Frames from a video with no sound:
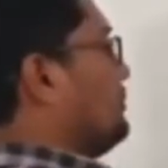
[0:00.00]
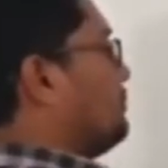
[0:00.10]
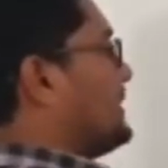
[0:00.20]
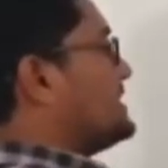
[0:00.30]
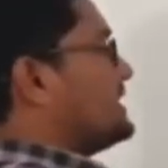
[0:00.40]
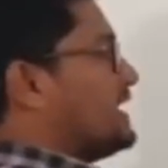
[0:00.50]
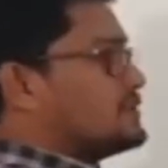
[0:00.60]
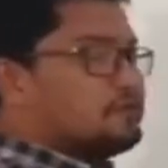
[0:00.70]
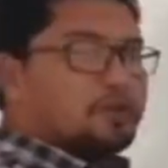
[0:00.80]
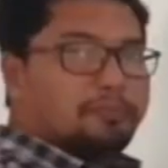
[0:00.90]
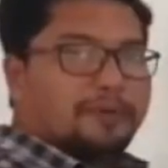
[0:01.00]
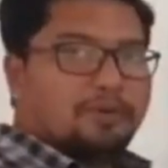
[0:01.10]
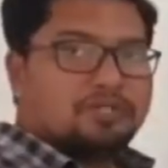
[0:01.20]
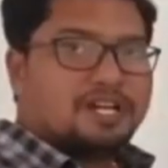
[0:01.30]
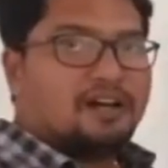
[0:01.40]
P stands for
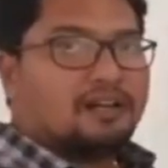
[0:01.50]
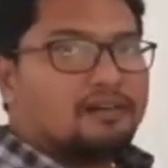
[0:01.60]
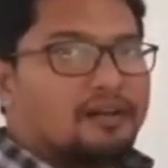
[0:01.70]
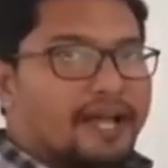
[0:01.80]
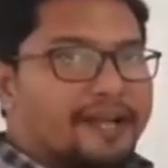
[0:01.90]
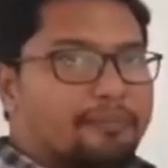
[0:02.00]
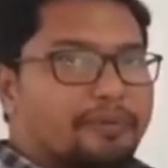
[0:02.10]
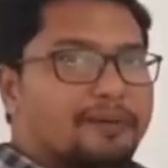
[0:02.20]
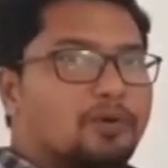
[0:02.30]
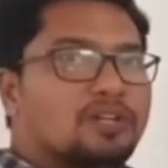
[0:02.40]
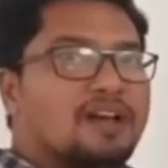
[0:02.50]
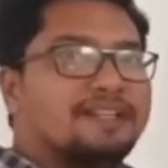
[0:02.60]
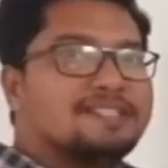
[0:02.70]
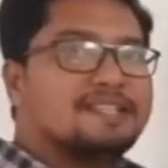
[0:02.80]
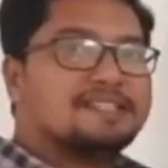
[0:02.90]
promoter, and promoter
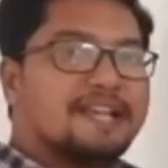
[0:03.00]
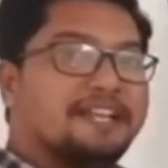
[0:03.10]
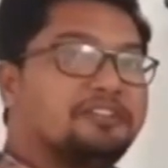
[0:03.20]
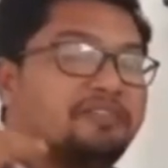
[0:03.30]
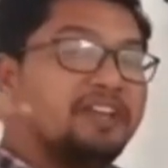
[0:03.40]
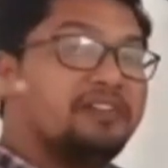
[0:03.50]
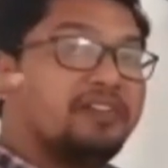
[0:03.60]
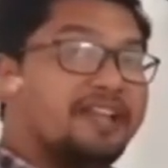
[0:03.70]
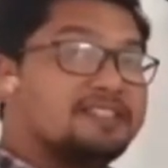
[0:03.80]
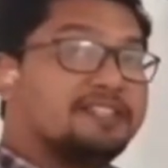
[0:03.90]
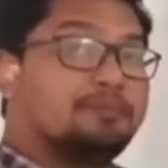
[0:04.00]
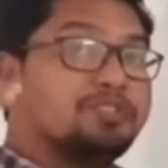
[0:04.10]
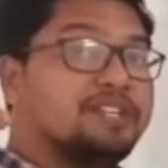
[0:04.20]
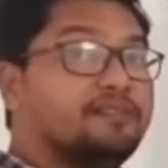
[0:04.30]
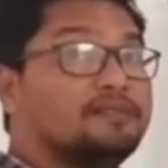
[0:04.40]
is the site where
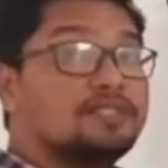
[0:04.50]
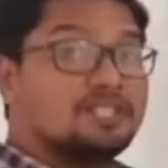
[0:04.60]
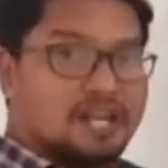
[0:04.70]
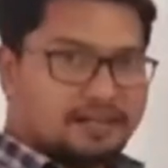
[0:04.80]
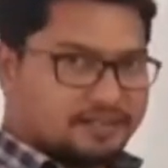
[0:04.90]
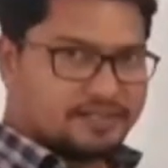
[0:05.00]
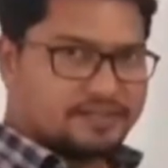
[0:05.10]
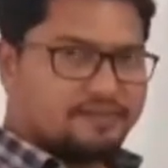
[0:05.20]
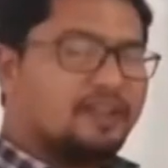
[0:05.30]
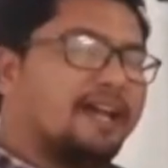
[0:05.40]
transcription starts.